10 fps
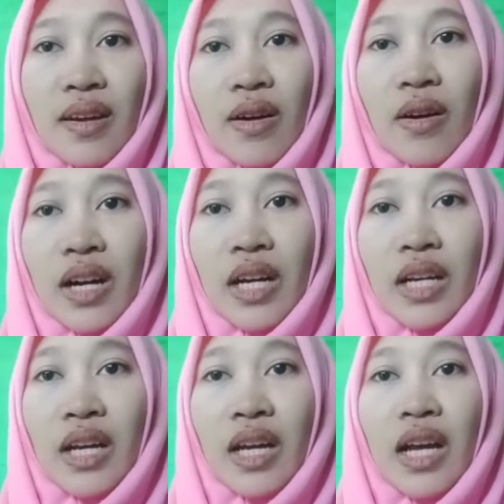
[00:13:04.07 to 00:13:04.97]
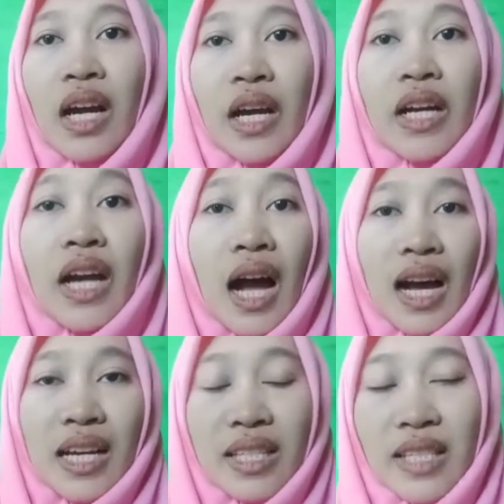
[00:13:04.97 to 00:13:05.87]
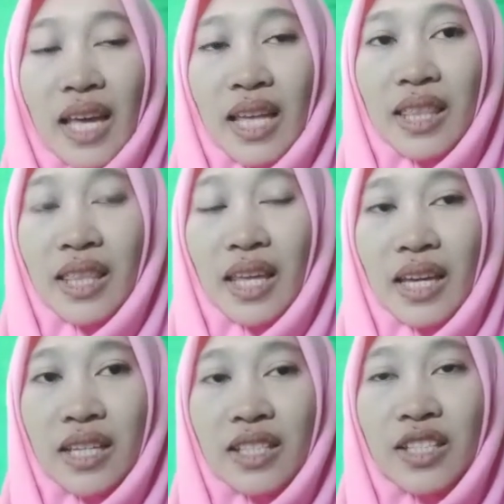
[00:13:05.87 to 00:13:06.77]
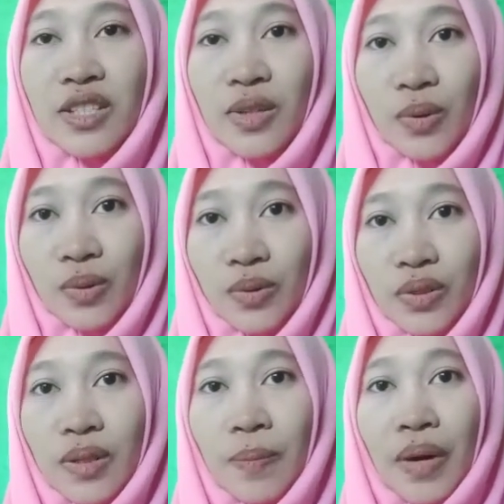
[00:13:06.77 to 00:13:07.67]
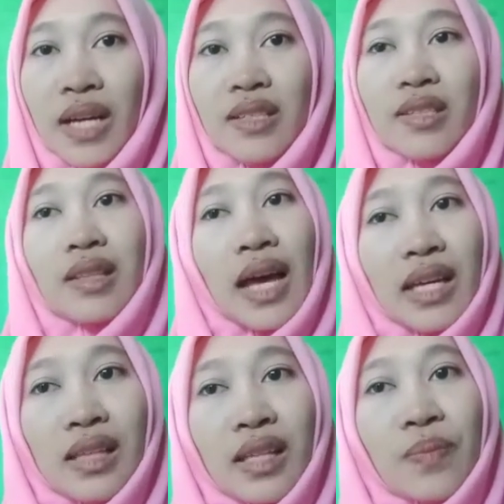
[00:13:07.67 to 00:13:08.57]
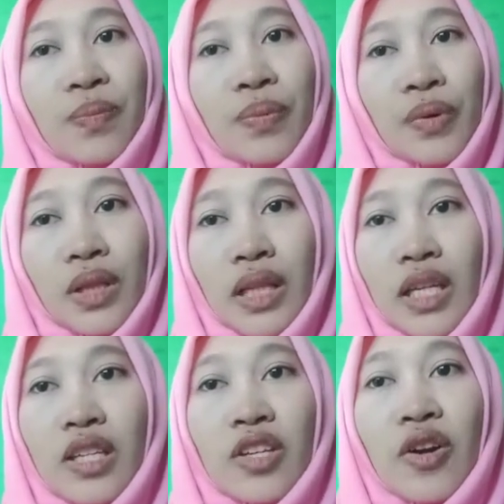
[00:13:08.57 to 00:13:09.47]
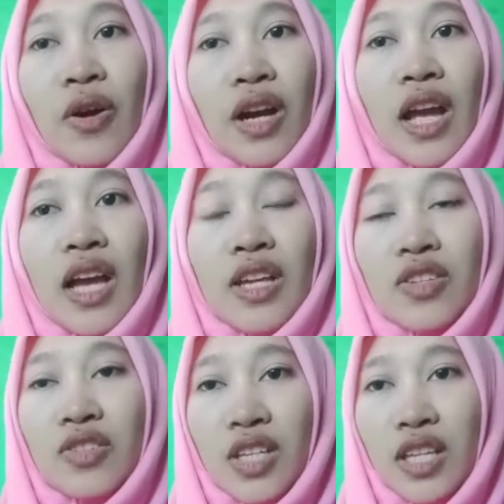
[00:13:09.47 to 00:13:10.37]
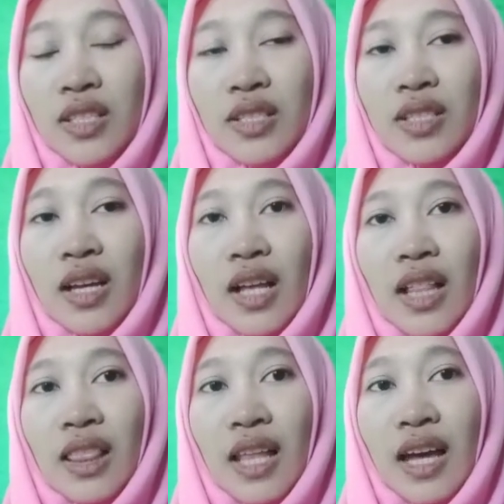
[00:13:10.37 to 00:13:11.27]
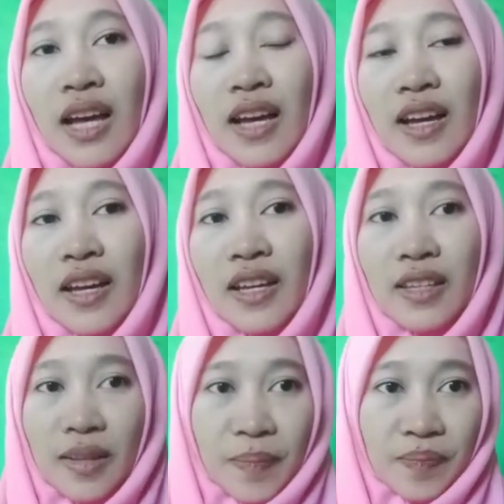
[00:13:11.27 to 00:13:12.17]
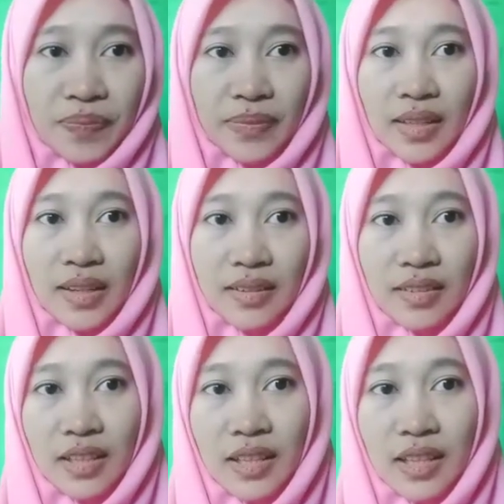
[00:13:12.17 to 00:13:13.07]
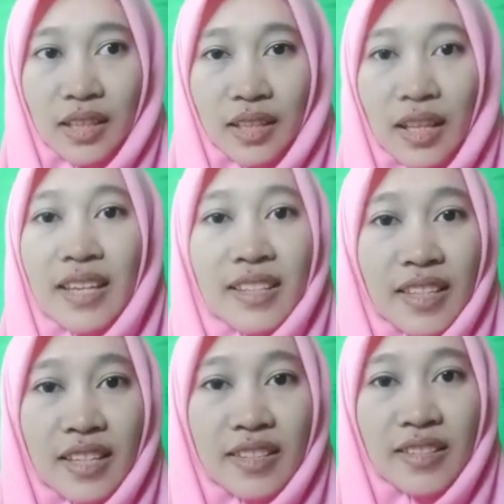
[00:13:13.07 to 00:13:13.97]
or her eyes and then note by slightly pulling your chins like this.